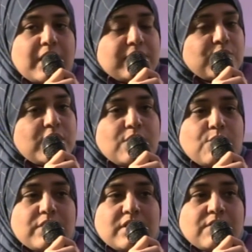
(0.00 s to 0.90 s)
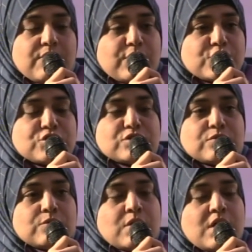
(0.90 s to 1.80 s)
we wish
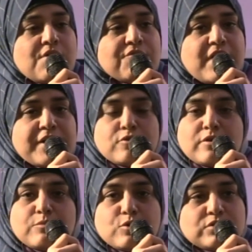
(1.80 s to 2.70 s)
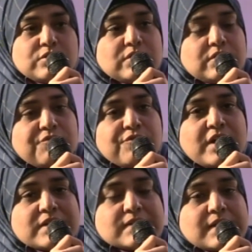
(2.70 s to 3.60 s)
to fight on both the
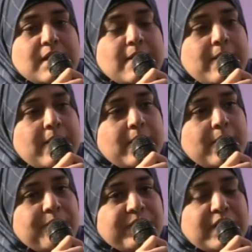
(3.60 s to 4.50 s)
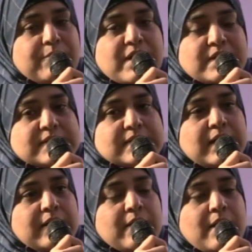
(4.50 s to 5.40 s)
fronts in
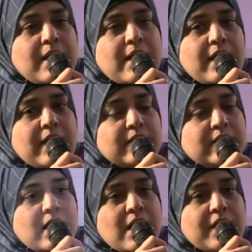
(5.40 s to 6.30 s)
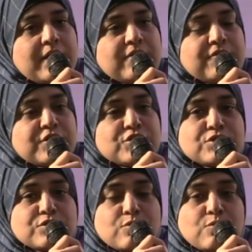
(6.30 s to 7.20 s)
Pakistan. And I
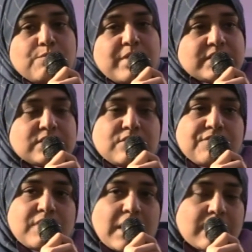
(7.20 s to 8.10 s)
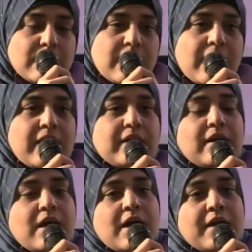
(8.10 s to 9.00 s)
wish you best of luck,
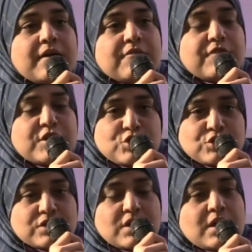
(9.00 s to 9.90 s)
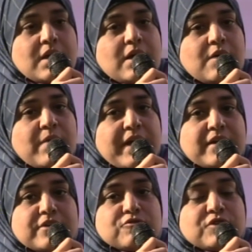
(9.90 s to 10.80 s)
and I wish my
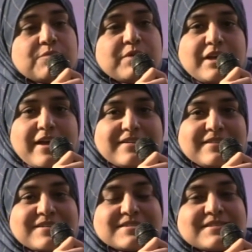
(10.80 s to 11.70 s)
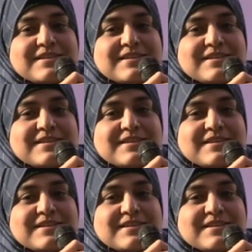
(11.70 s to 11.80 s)
country be like this